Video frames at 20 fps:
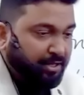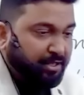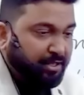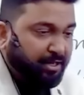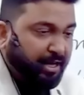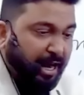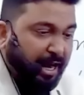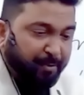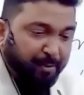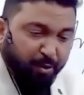is
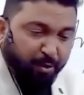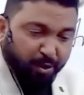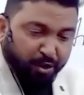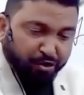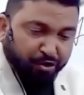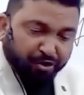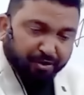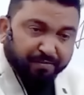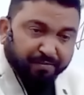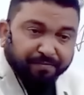the time
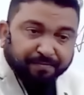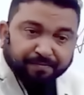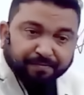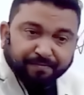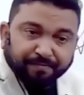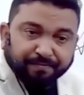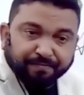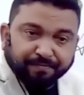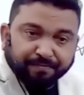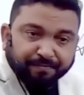duration
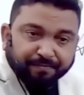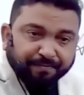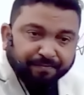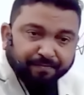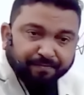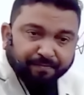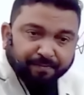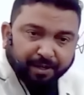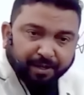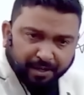
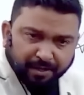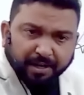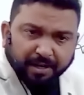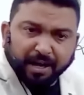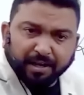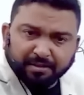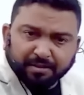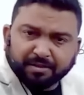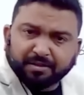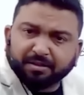in
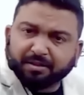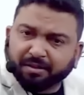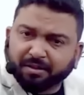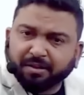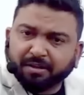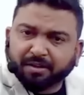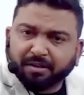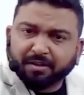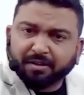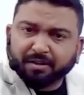last
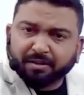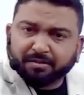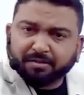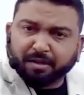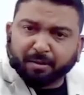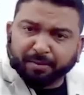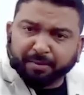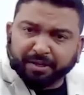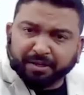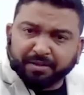
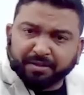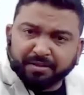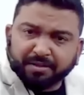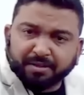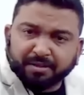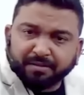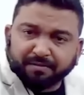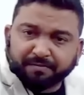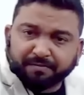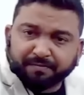some years.